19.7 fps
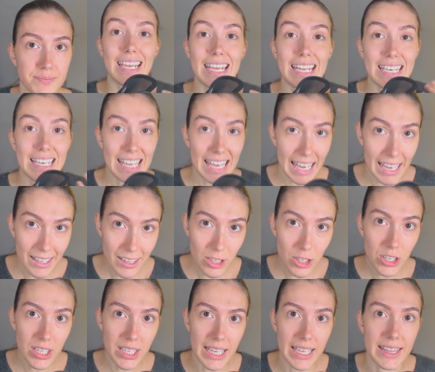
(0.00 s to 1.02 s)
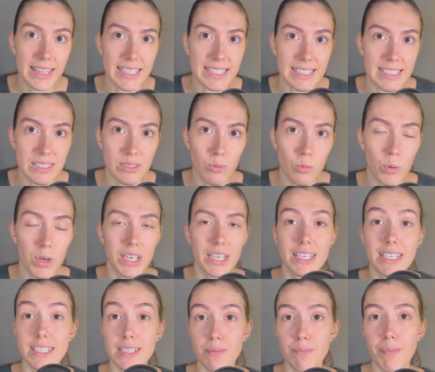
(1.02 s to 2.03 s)
It can look like this when
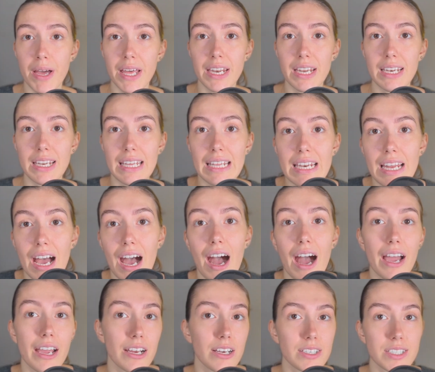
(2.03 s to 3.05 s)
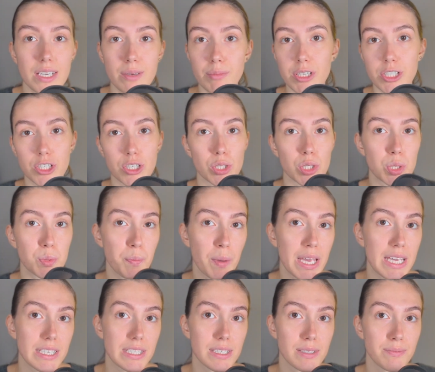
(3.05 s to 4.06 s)
it is embedded in a higher dimension
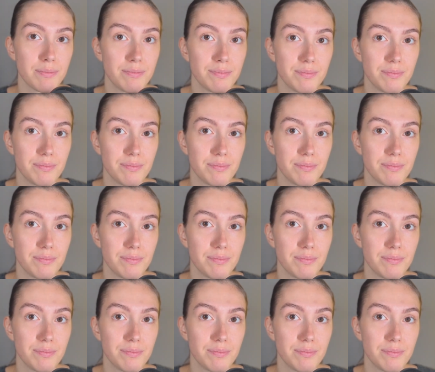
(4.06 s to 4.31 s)
space,